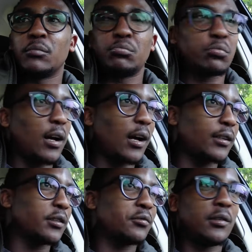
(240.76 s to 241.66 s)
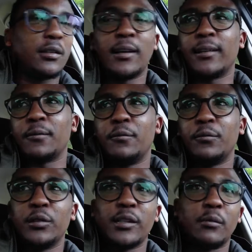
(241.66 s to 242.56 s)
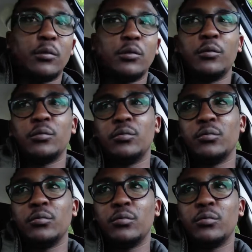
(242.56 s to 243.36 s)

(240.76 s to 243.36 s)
car industry like vw